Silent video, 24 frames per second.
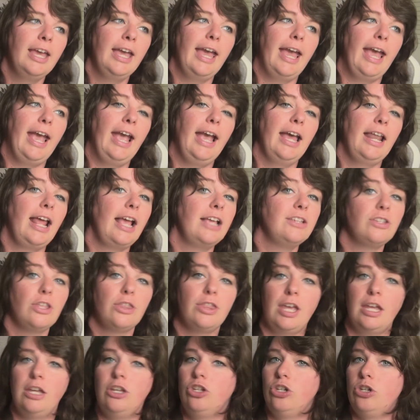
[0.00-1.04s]
And as a
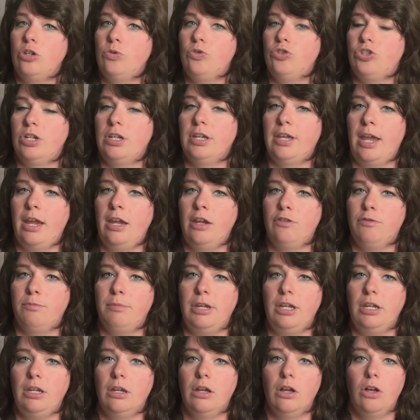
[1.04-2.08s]
thank you, she gave
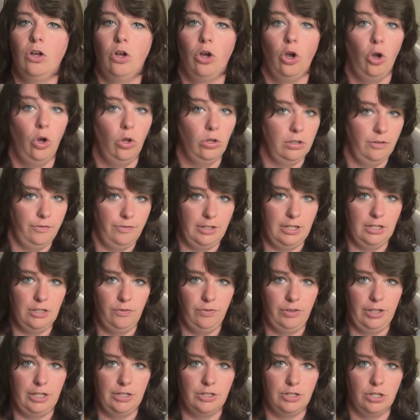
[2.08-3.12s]
me all of these
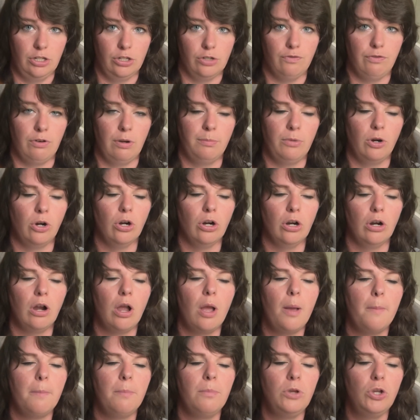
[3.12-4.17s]
fleeces from her
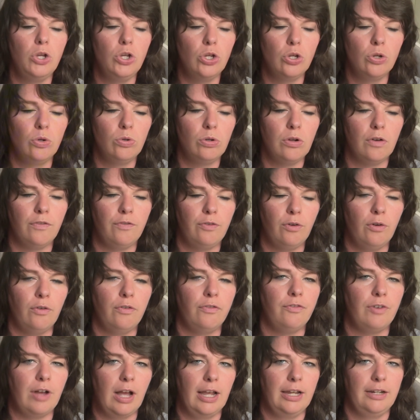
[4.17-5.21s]
beautiful
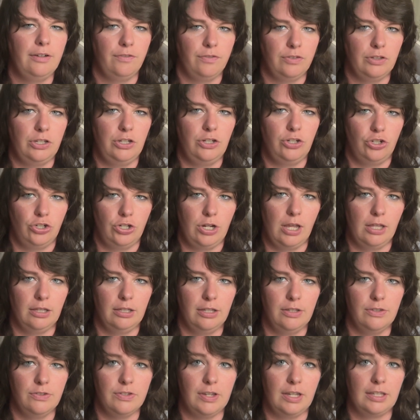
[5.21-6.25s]
fine fleece
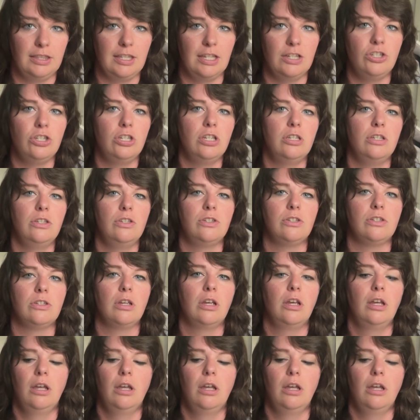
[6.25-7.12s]
Shetlands. Like, this is